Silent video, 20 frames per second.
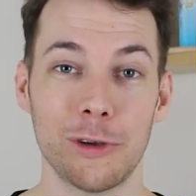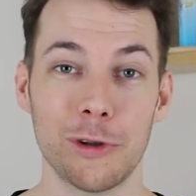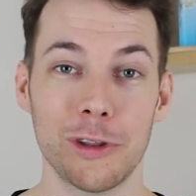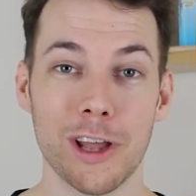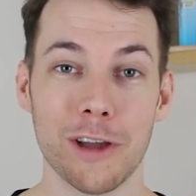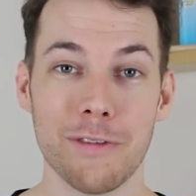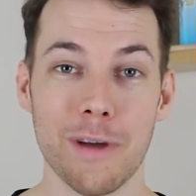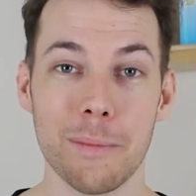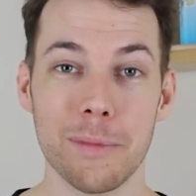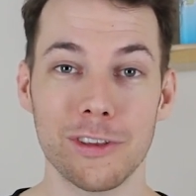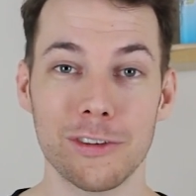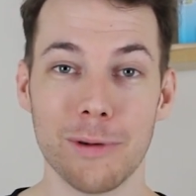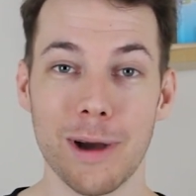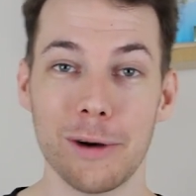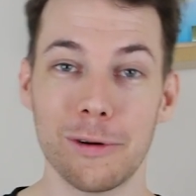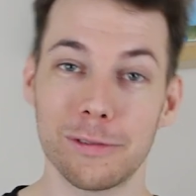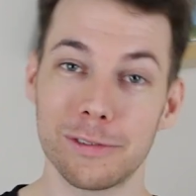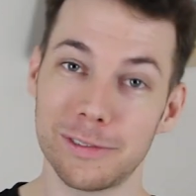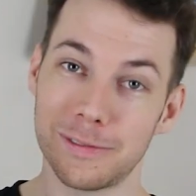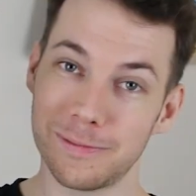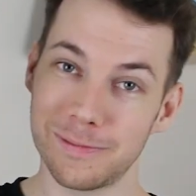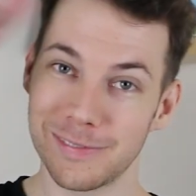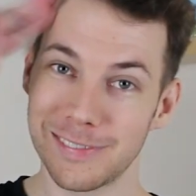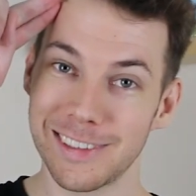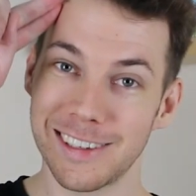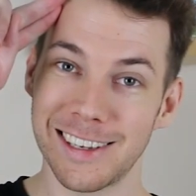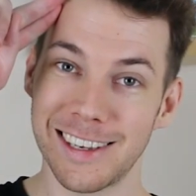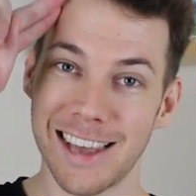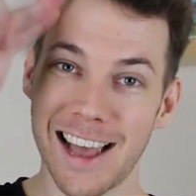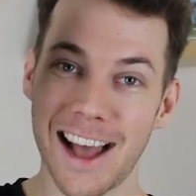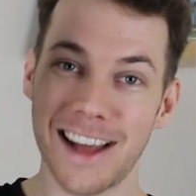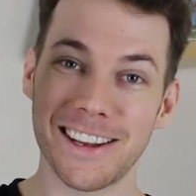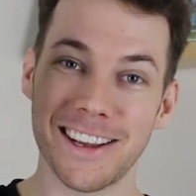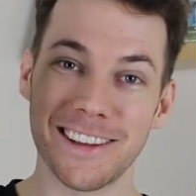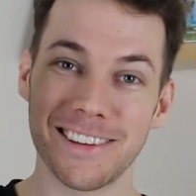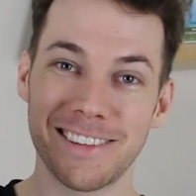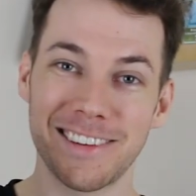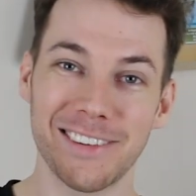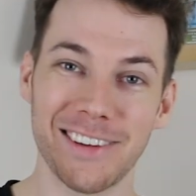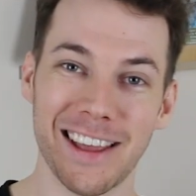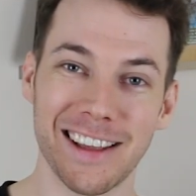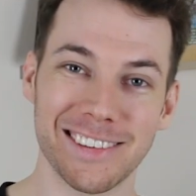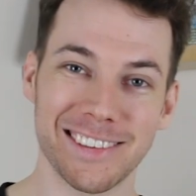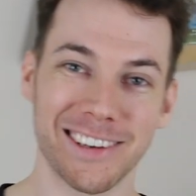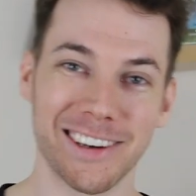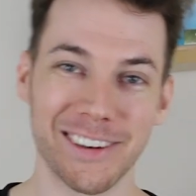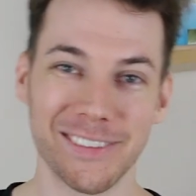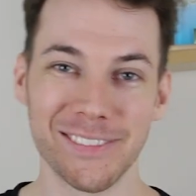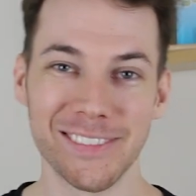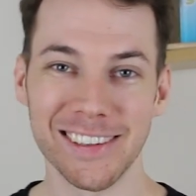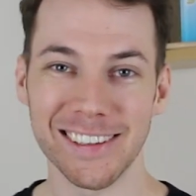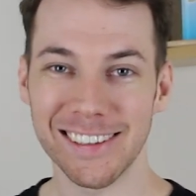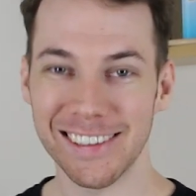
on November 12th. Adios till next time.